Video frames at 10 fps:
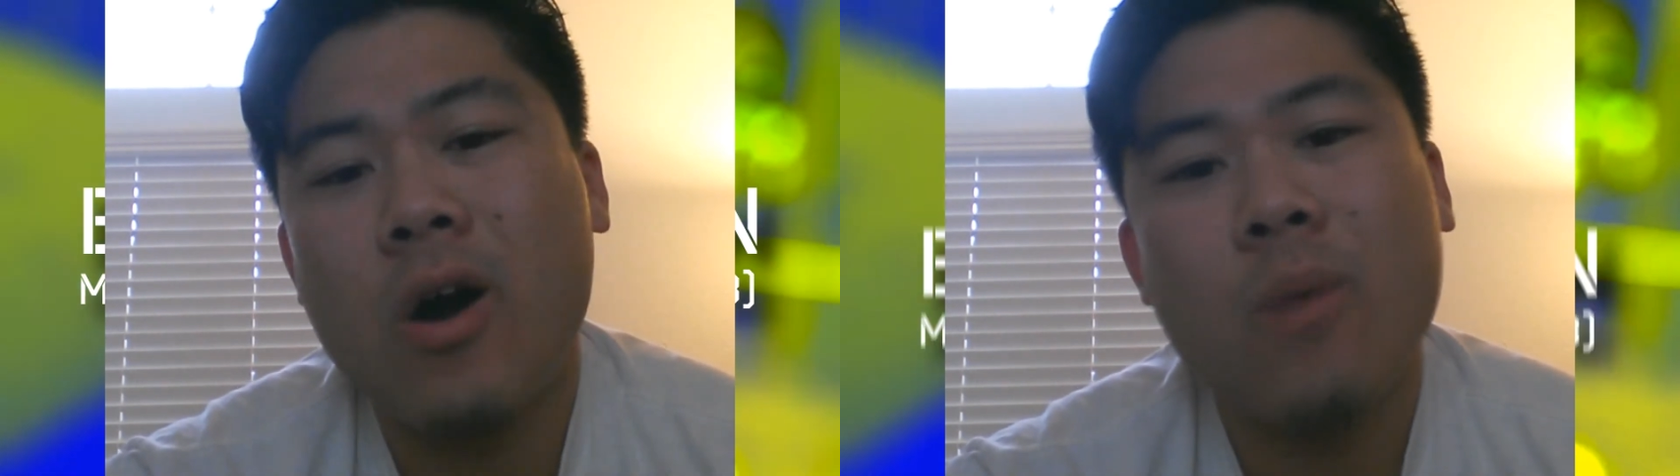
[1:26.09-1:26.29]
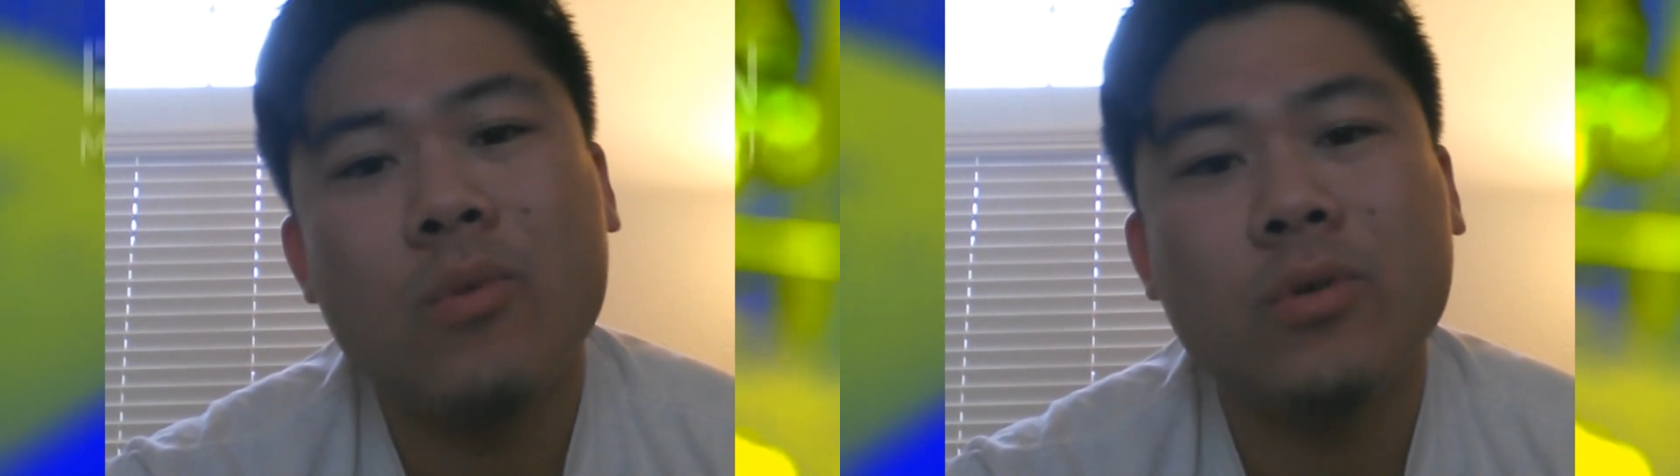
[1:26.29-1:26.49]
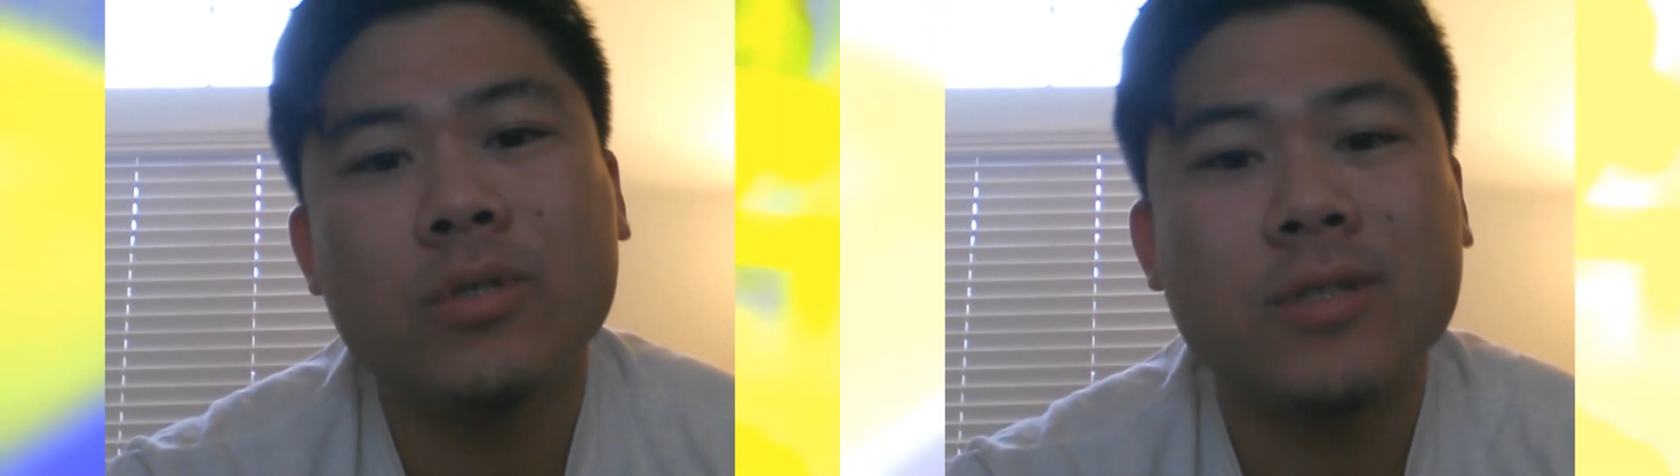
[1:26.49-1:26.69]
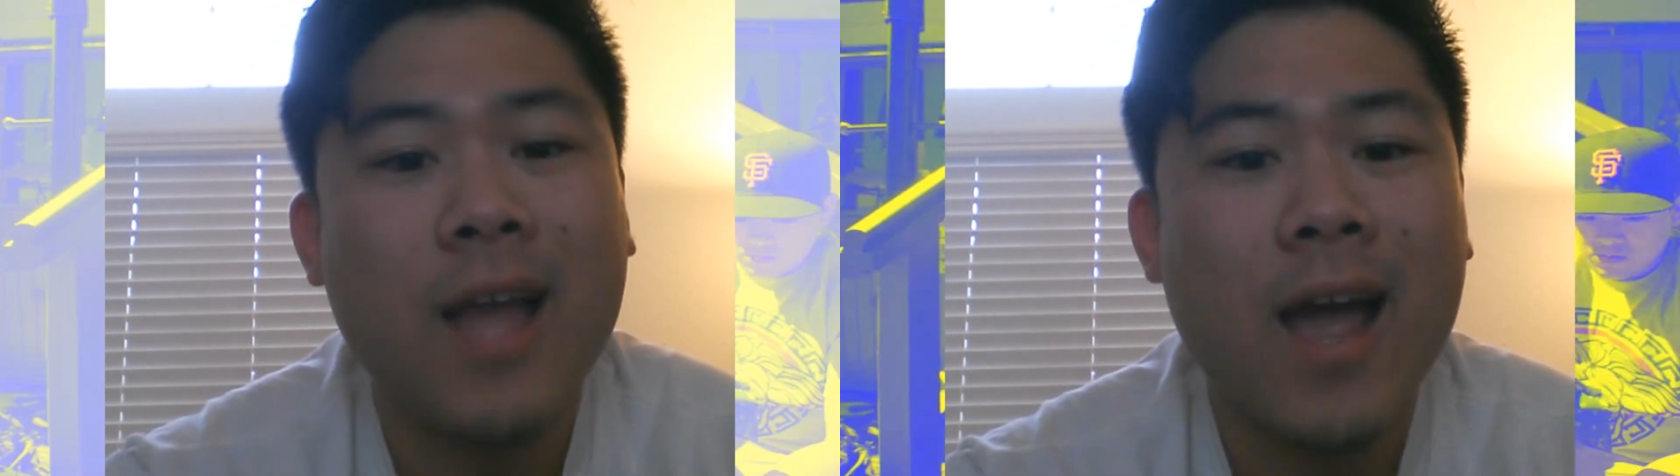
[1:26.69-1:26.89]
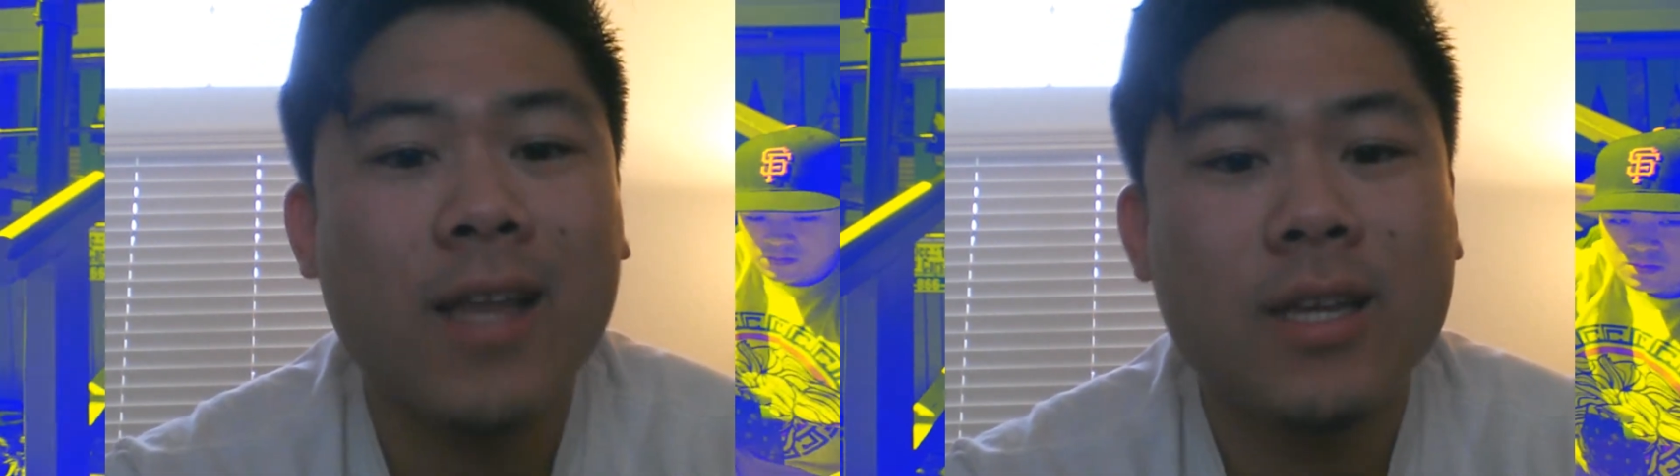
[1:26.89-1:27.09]
almost
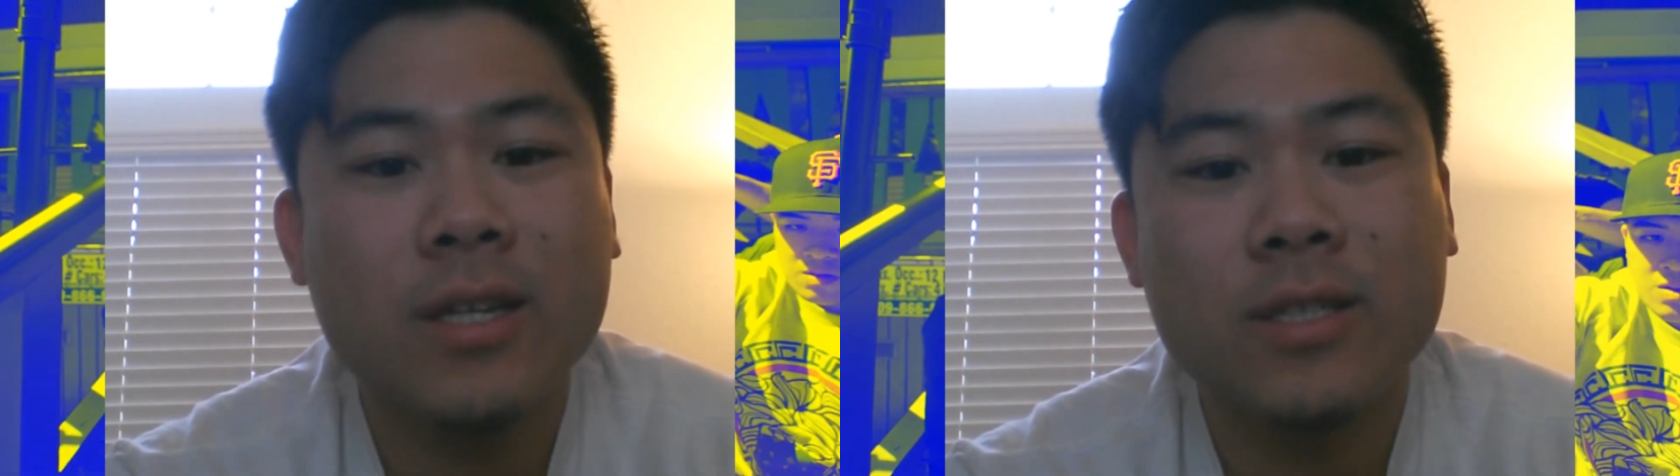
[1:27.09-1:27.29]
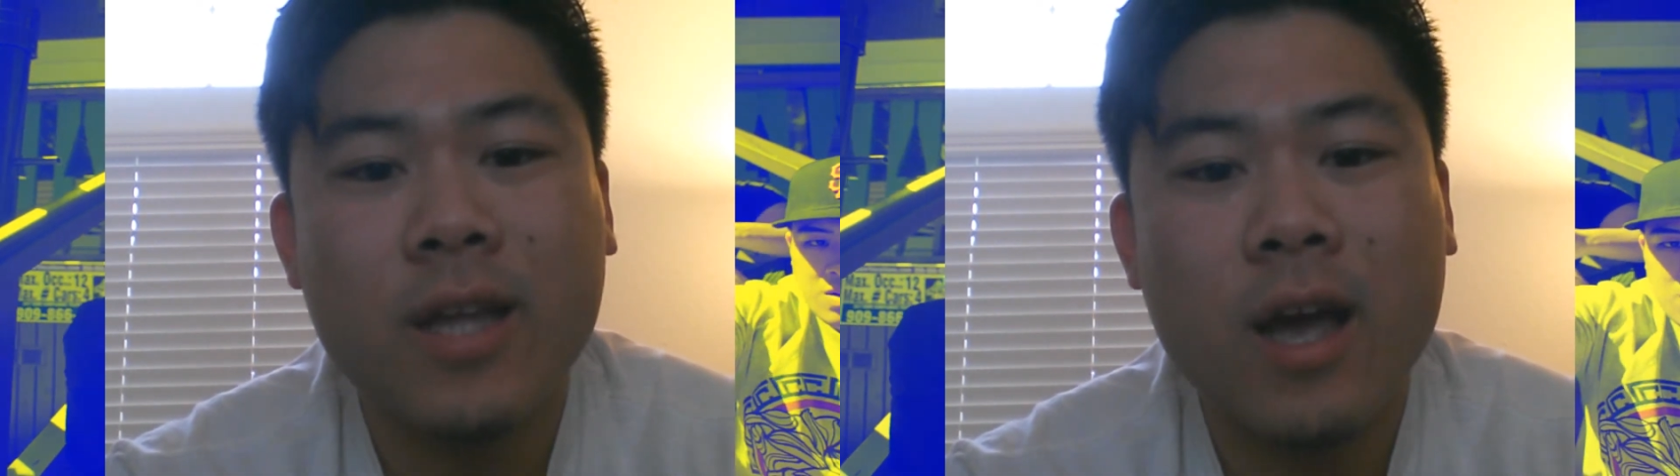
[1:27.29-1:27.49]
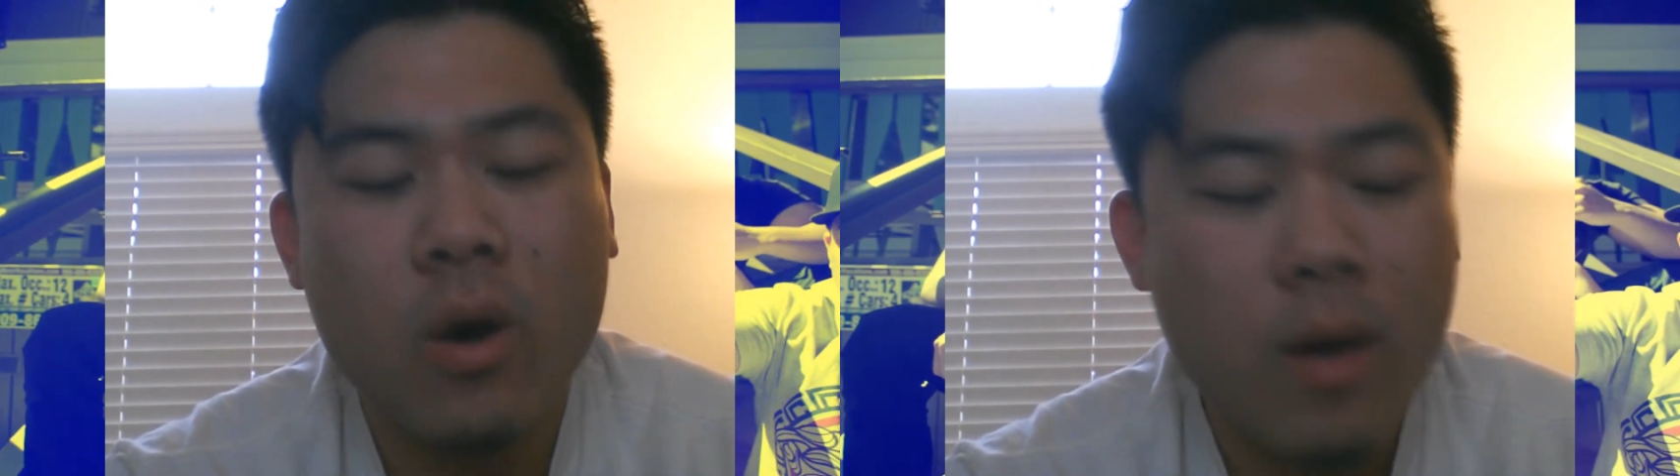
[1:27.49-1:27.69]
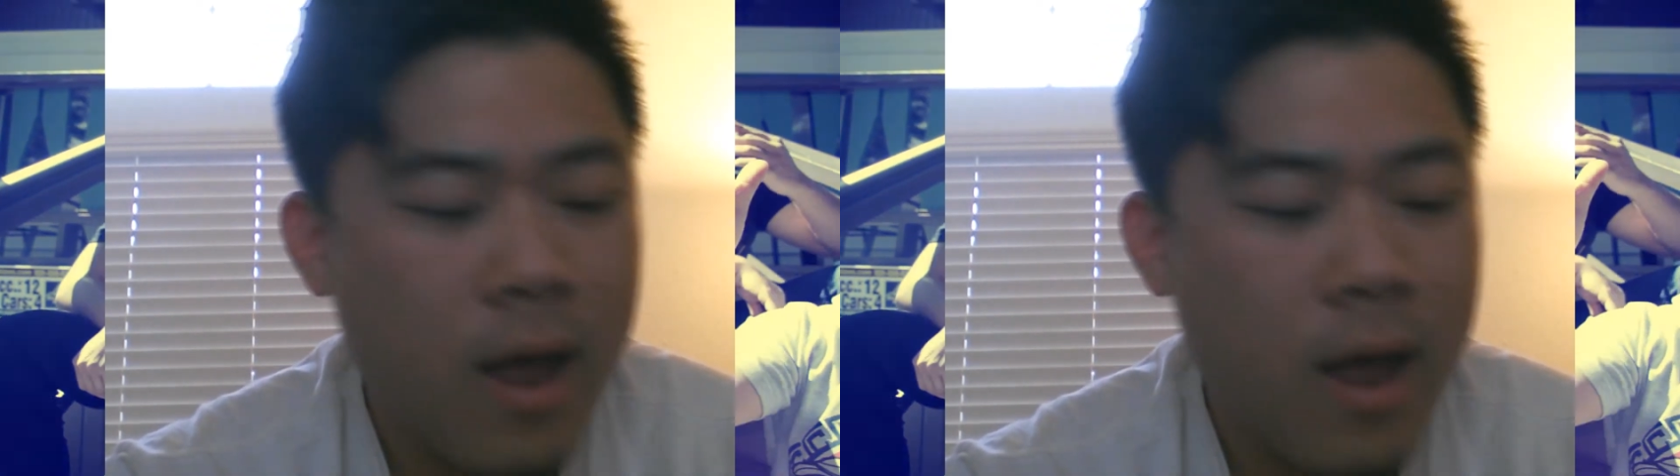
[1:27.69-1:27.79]
nine years now,